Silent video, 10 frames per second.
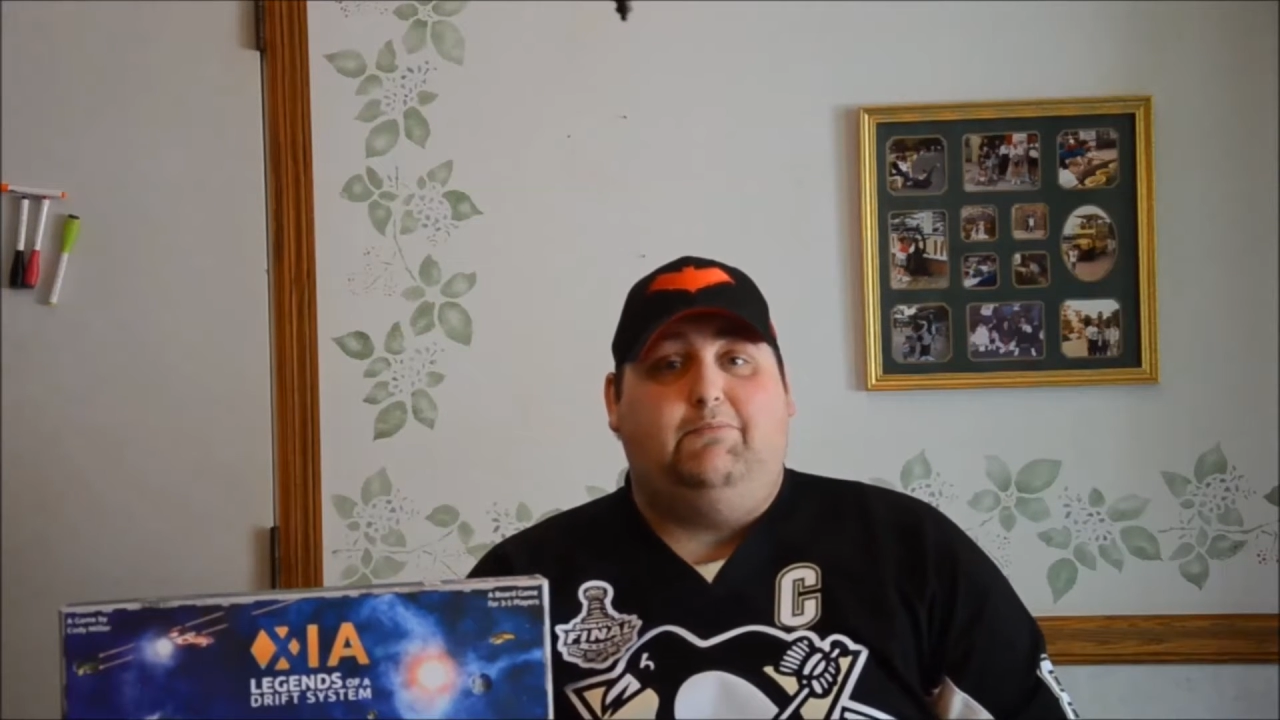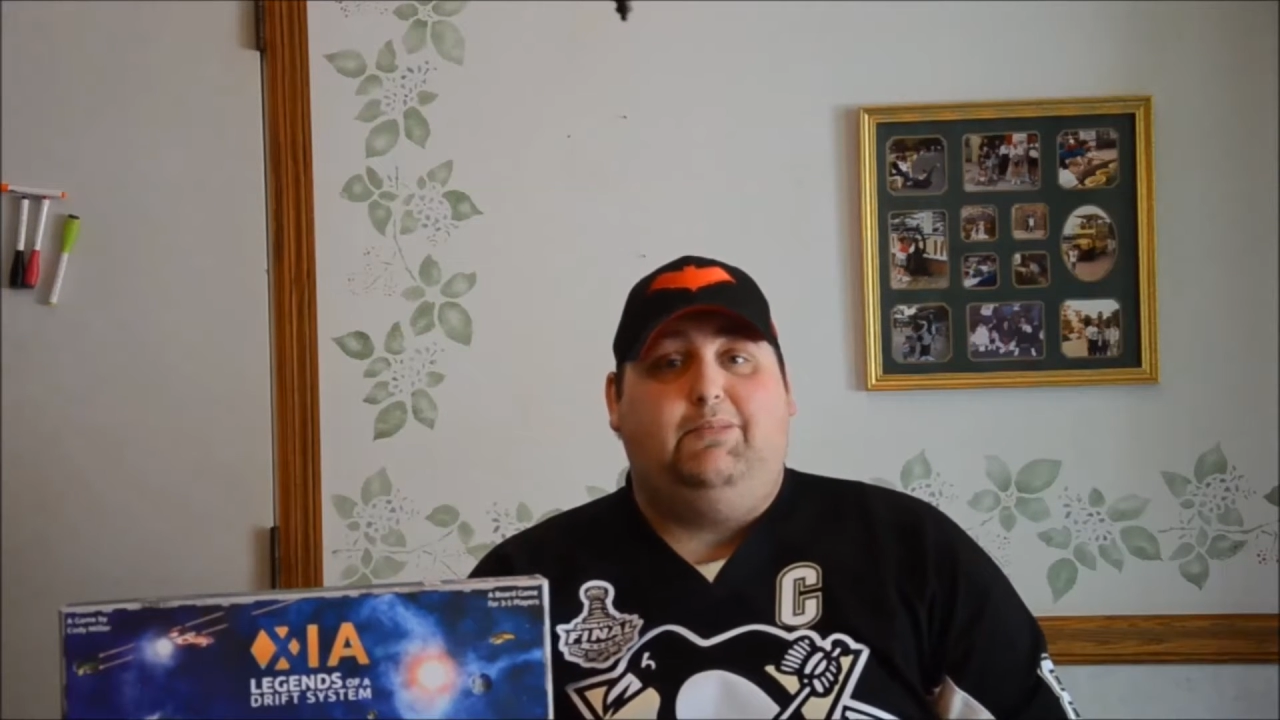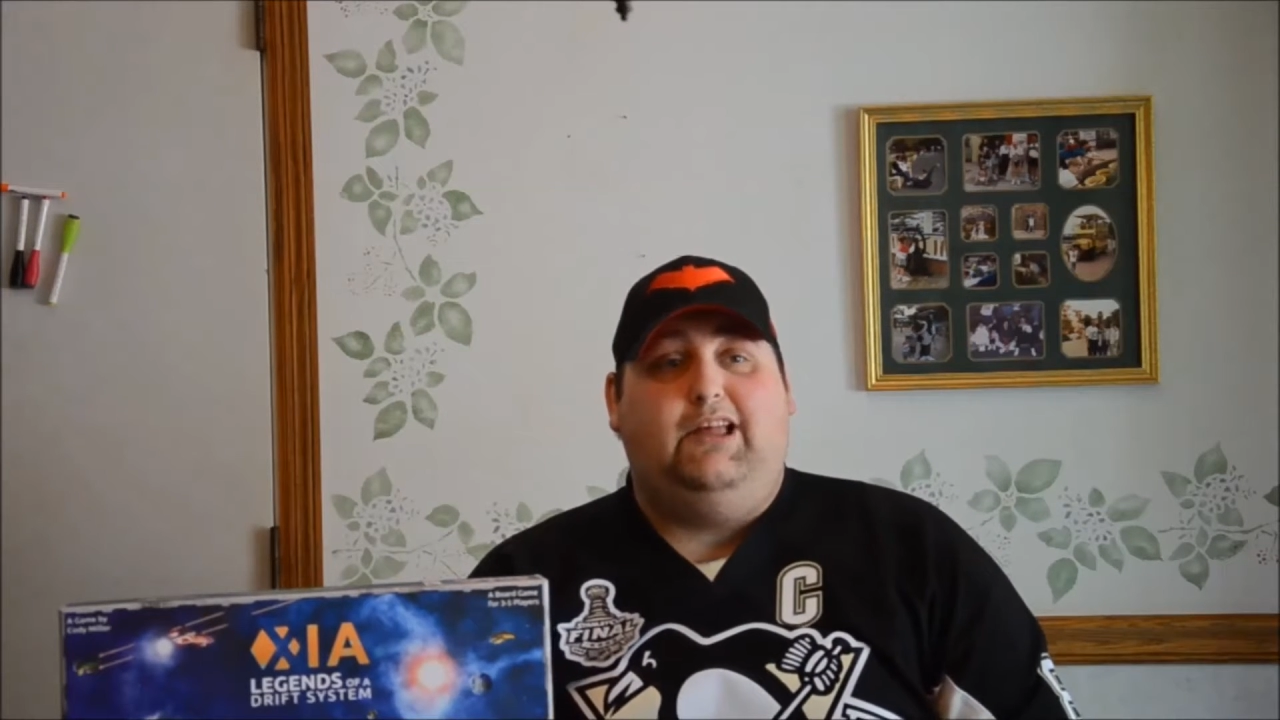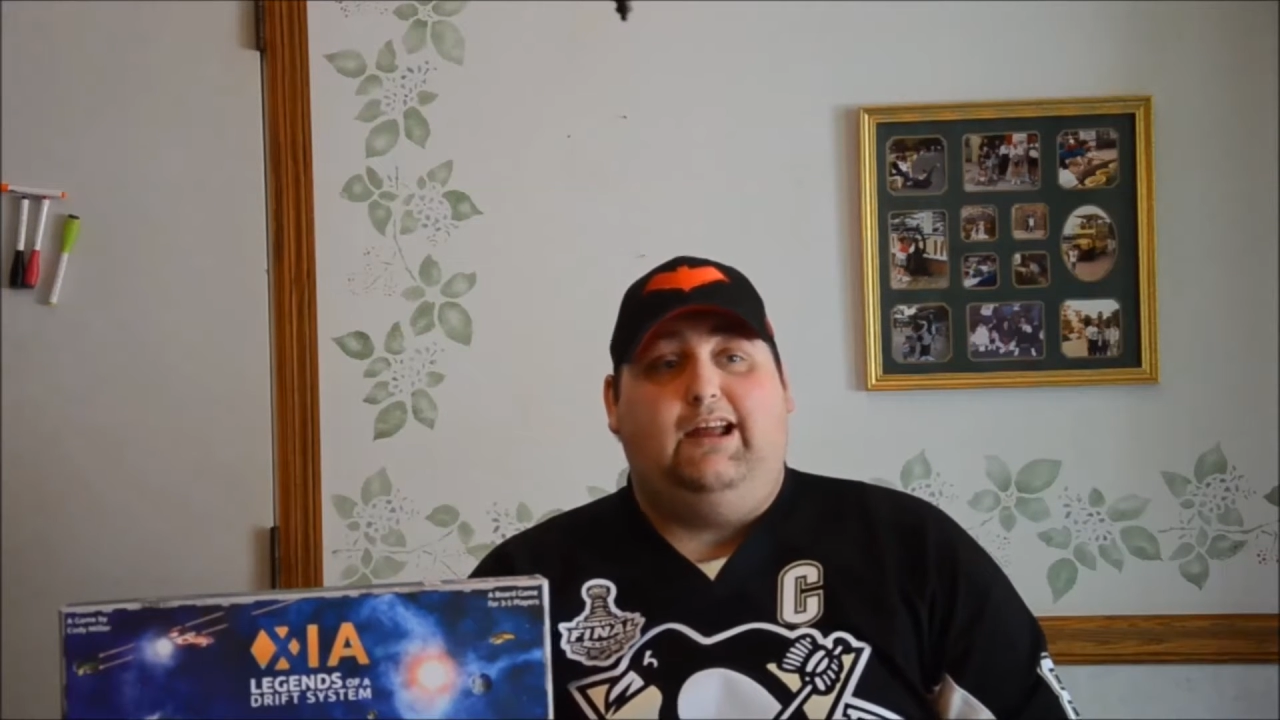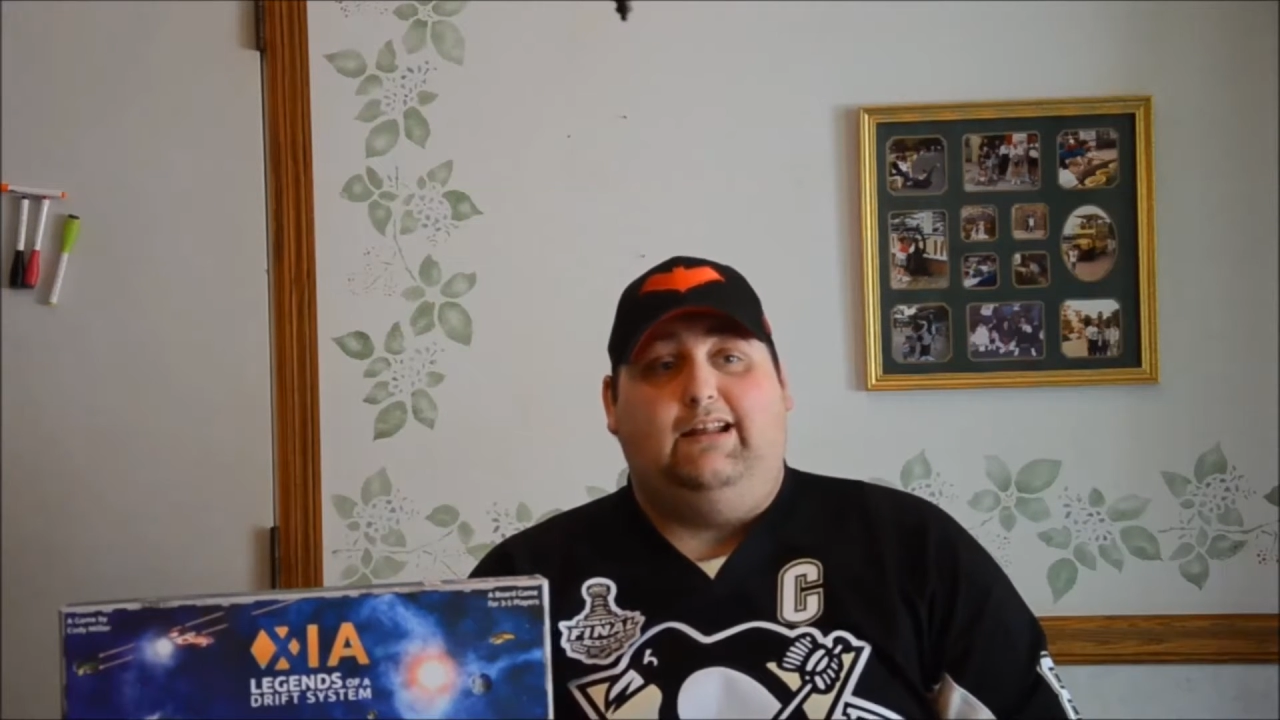a
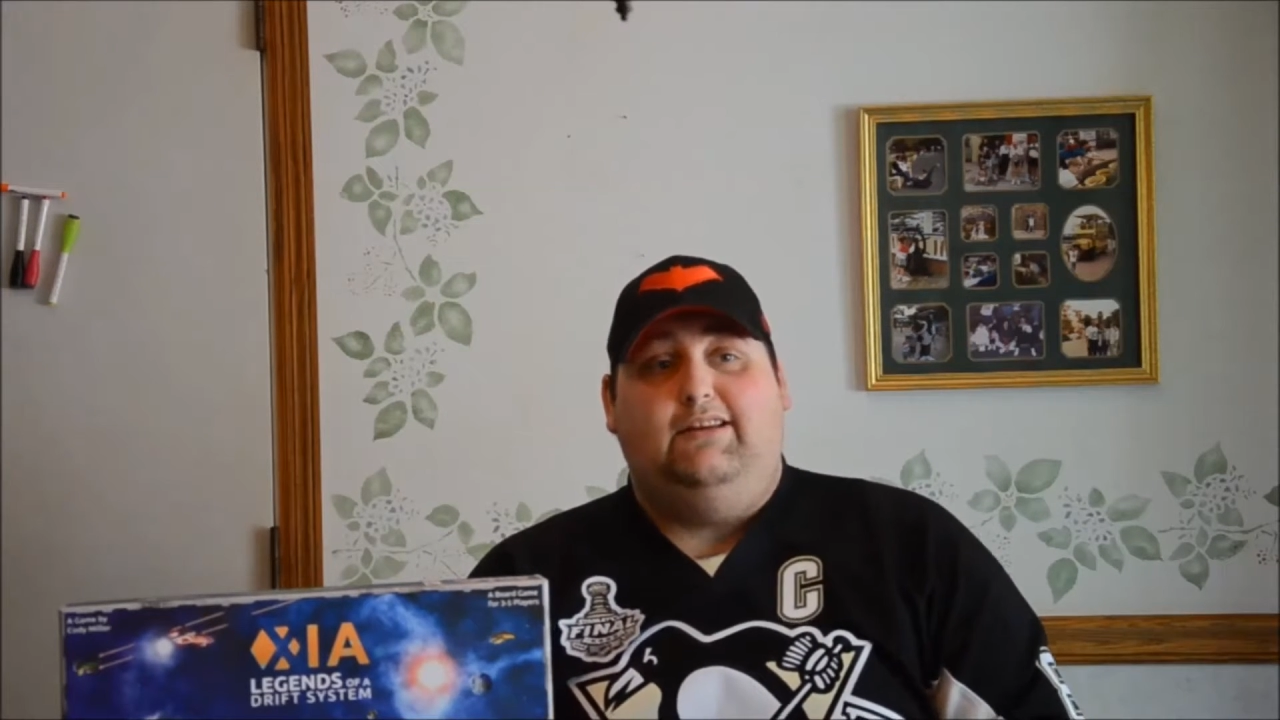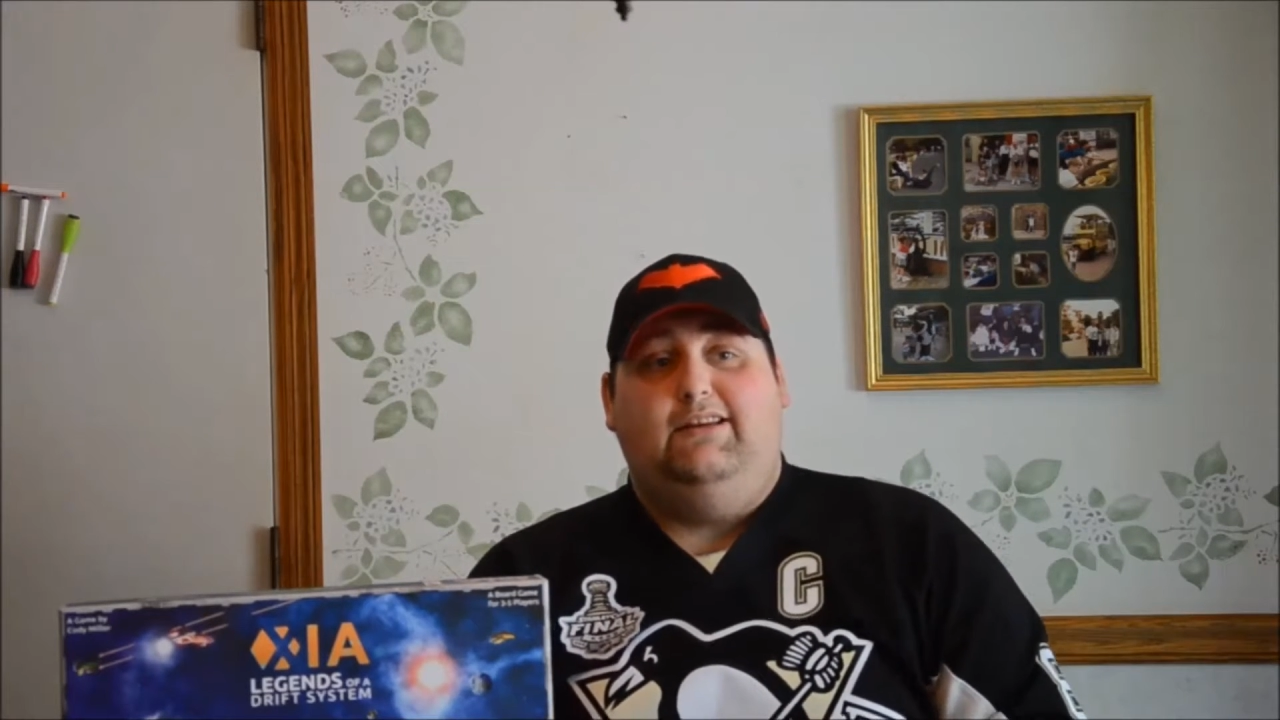planet